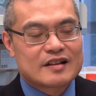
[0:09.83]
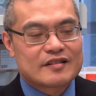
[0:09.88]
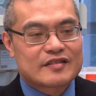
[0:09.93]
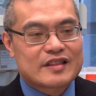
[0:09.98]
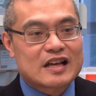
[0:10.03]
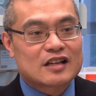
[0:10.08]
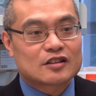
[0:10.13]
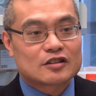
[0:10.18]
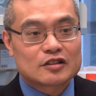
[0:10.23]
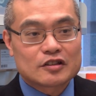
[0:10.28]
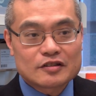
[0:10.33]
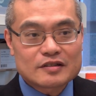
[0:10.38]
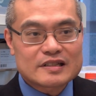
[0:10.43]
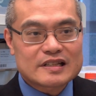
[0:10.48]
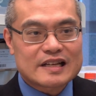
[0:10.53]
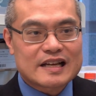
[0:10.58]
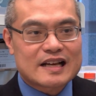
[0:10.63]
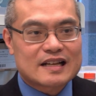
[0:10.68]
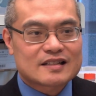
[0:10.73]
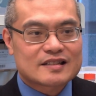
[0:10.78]
that
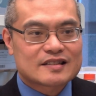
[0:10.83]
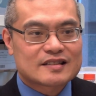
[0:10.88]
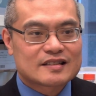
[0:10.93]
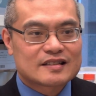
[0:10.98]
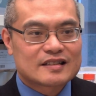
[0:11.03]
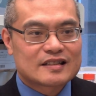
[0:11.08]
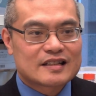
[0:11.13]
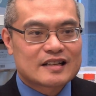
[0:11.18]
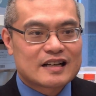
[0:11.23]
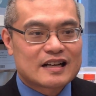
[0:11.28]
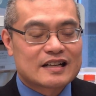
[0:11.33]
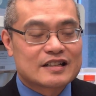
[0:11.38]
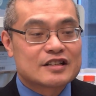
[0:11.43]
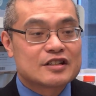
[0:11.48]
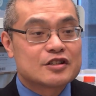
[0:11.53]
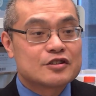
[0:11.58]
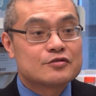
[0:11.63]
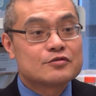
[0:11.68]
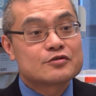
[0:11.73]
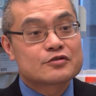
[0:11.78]
looked at a
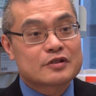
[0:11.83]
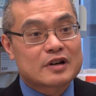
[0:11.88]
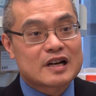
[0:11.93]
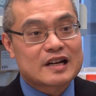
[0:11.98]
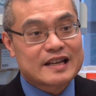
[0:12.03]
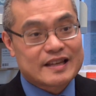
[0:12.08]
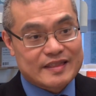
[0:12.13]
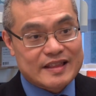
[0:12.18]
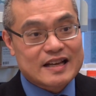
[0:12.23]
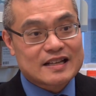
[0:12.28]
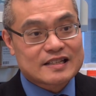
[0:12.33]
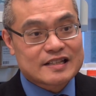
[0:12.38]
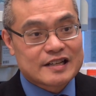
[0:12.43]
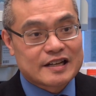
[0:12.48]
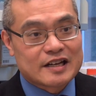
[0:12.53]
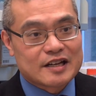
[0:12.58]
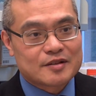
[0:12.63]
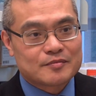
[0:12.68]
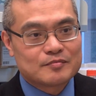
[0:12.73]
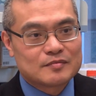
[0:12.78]
new drug at that
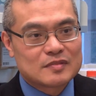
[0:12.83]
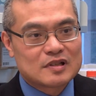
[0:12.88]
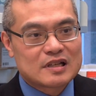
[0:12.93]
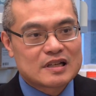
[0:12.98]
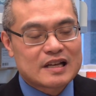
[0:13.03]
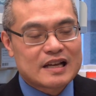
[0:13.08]
time